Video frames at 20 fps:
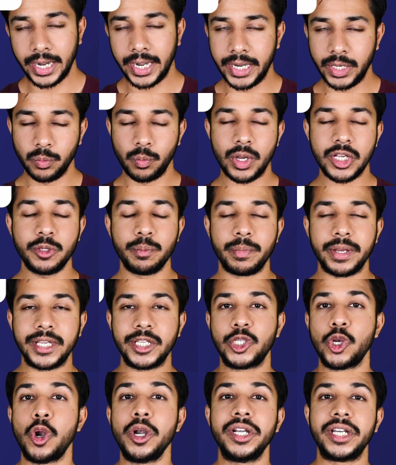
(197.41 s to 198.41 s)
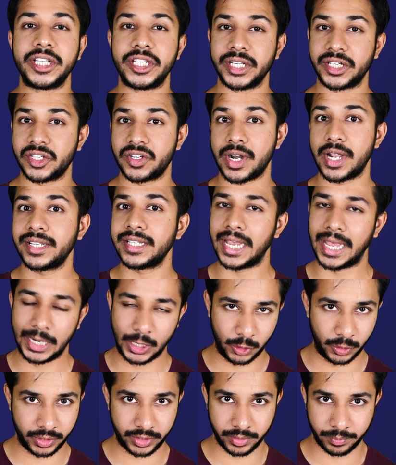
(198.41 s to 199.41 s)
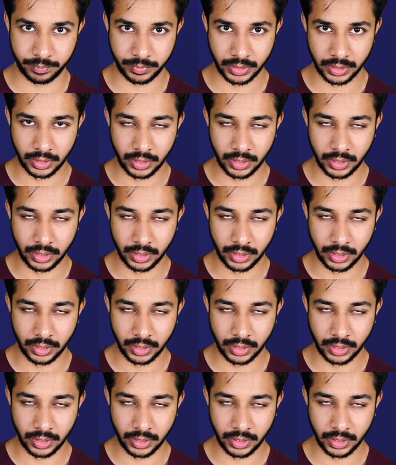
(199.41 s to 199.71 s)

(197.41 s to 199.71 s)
It was based on Dijkstra's algorithm.